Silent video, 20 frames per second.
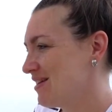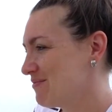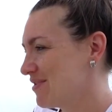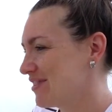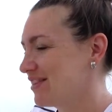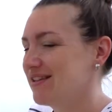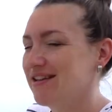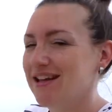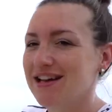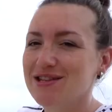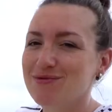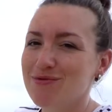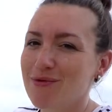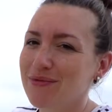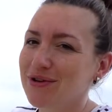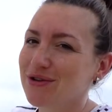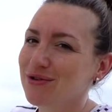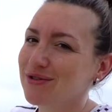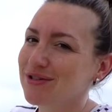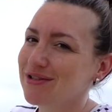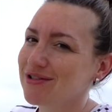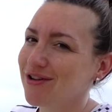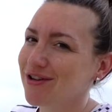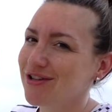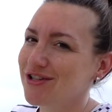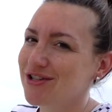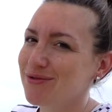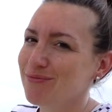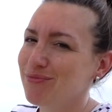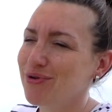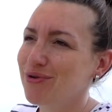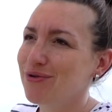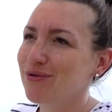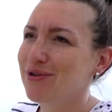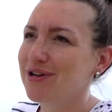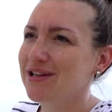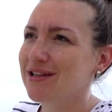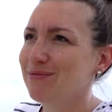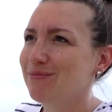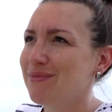but the next one we couldn't dodge, and
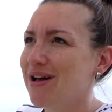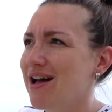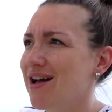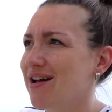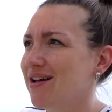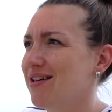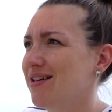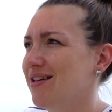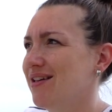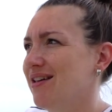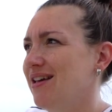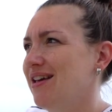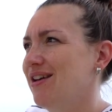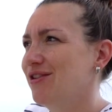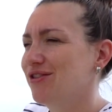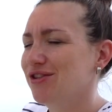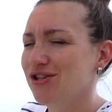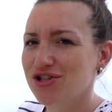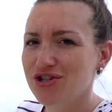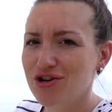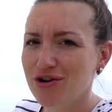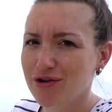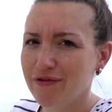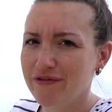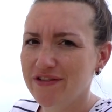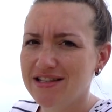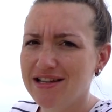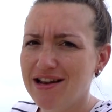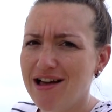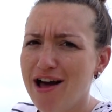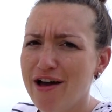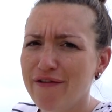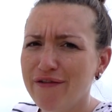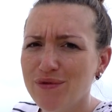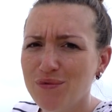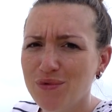poor little Mark, he got the shock of his life.